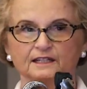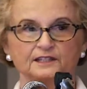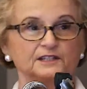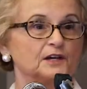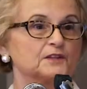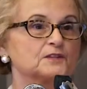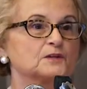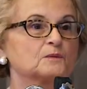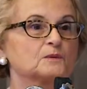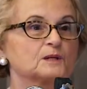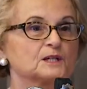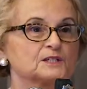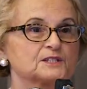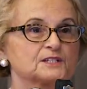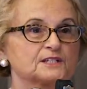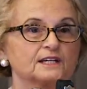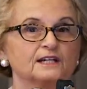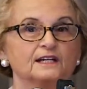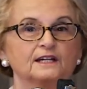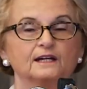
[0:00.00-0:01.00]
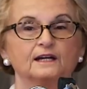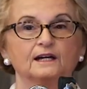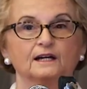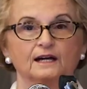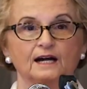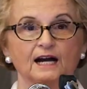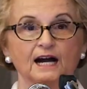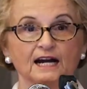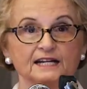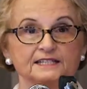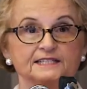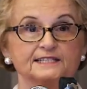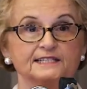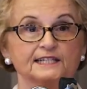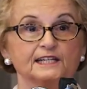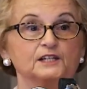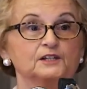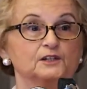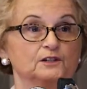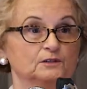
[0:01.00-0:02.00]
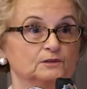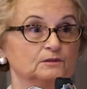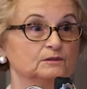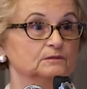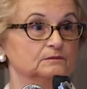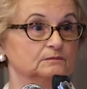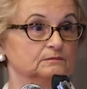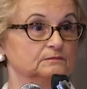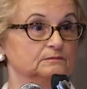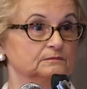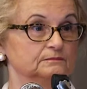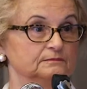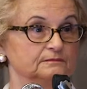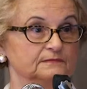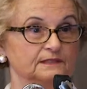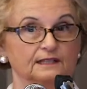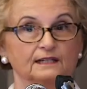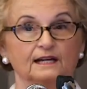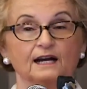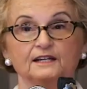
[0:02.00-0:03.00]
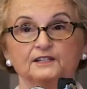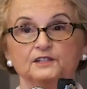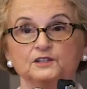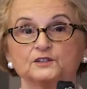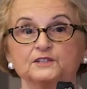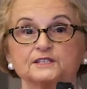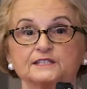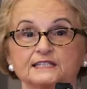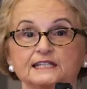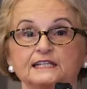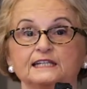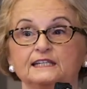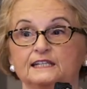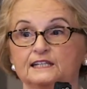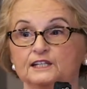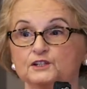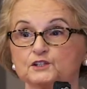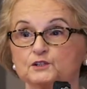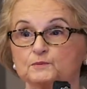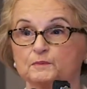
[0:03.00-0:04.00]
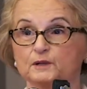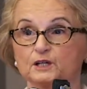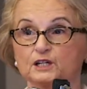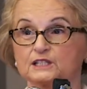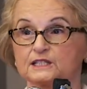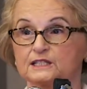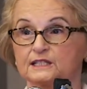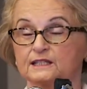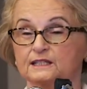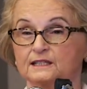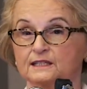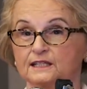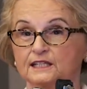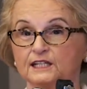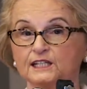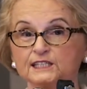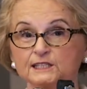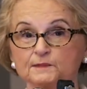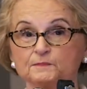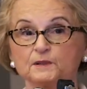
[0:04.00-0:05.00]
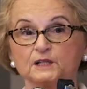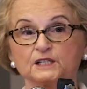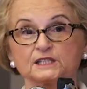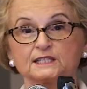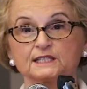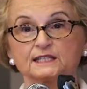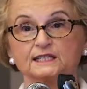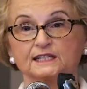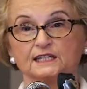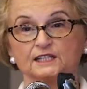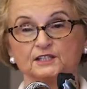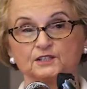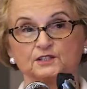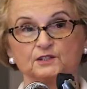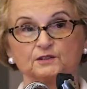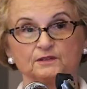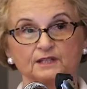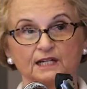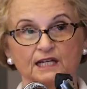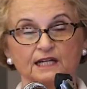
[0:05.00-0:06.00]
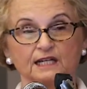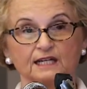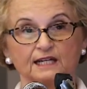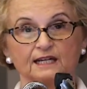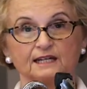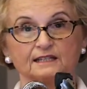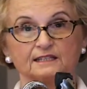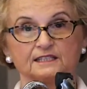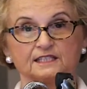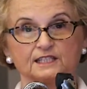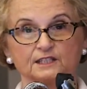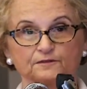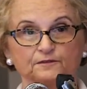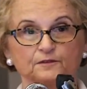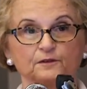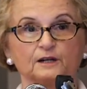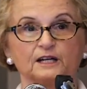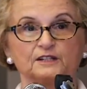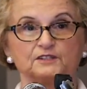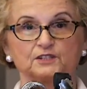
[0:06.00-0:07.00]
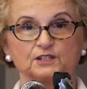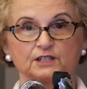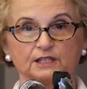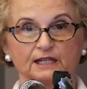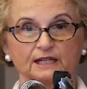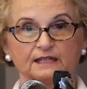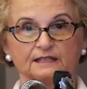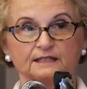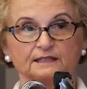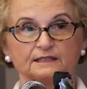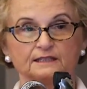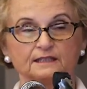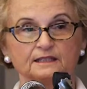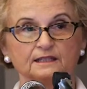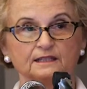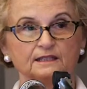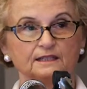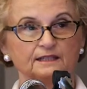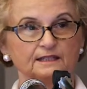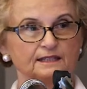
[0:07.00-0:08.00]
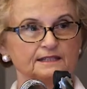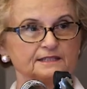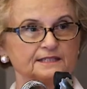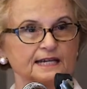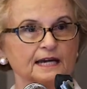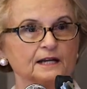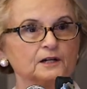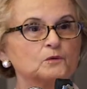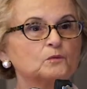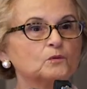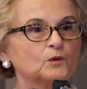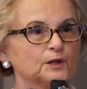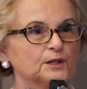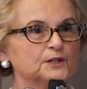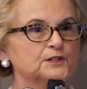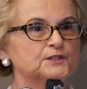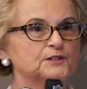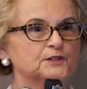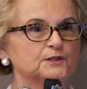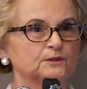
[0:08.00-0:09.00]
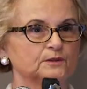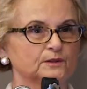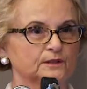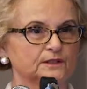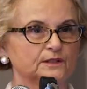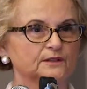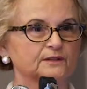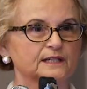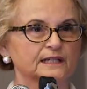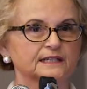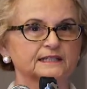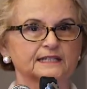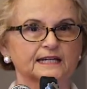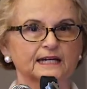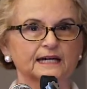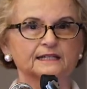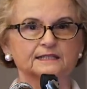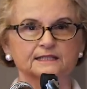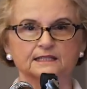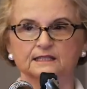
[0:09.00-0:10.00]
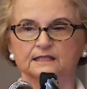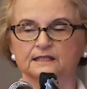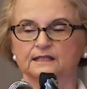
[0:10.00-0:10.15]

In other words, I see you. You see each person. Each person is unique and differentiated. Is that a word you can get?